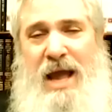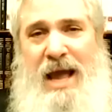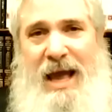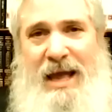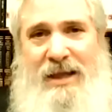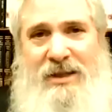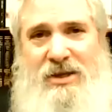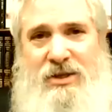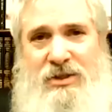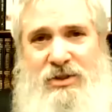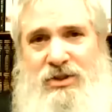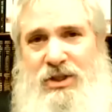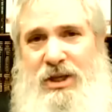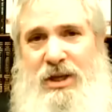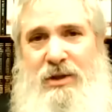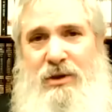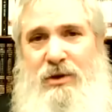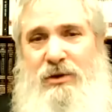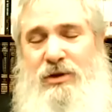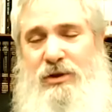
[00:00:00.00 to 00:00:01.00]
and
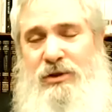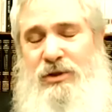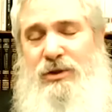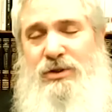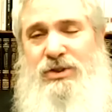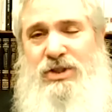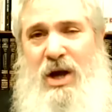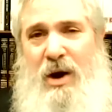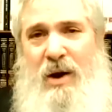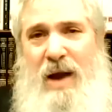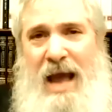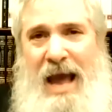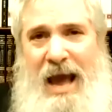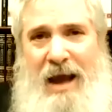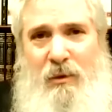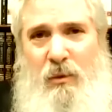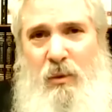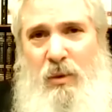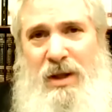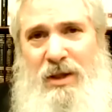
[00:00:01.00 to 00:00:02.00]
continue to do so,
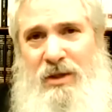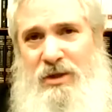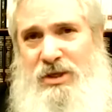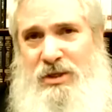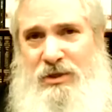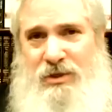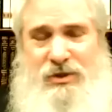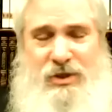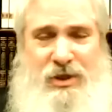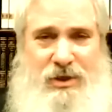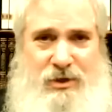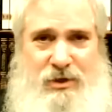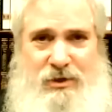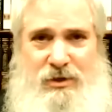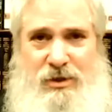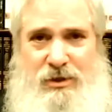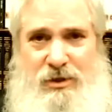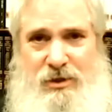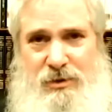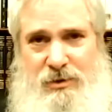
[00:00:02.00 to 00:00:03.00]
and will continue to
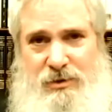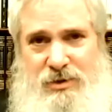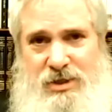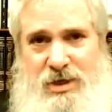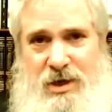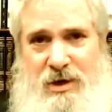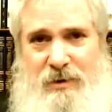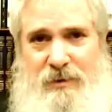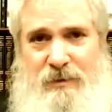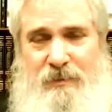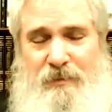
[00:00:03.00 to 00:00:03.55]
do so.